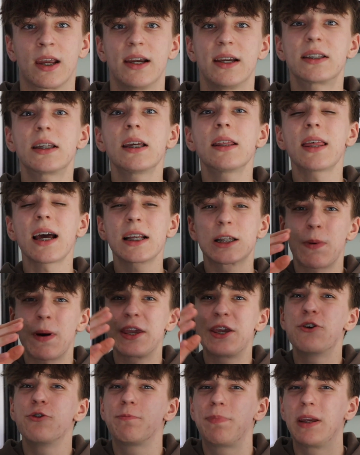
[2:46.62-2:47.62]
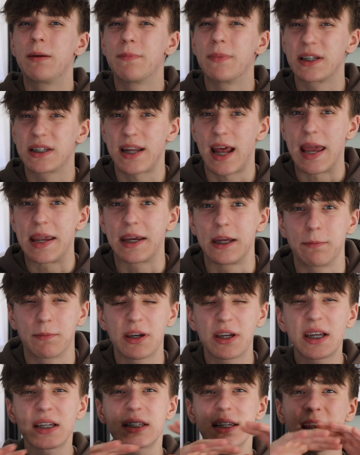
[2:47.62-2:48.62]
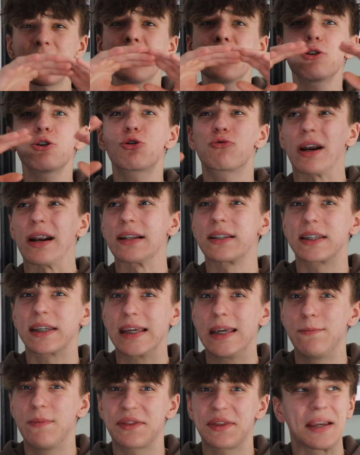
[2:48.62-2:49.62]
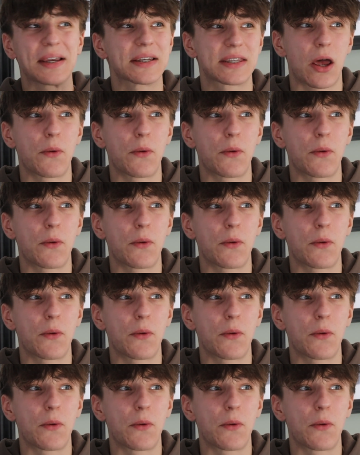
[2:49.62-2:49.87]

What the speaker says: see, that's where you'd be mistaken, because in the grand scheme of things,